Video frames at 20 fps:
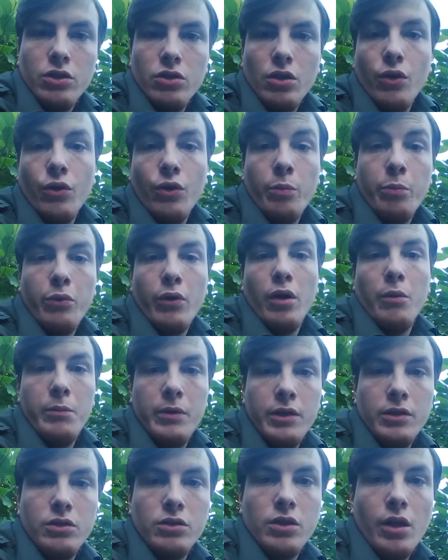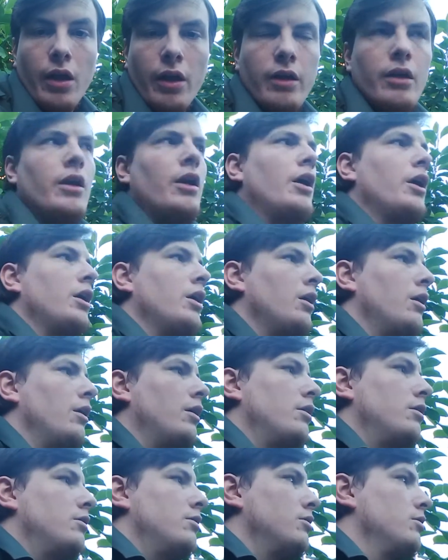So the Prime Minister
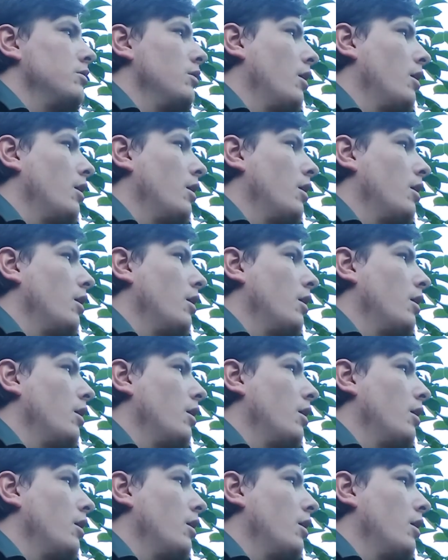is,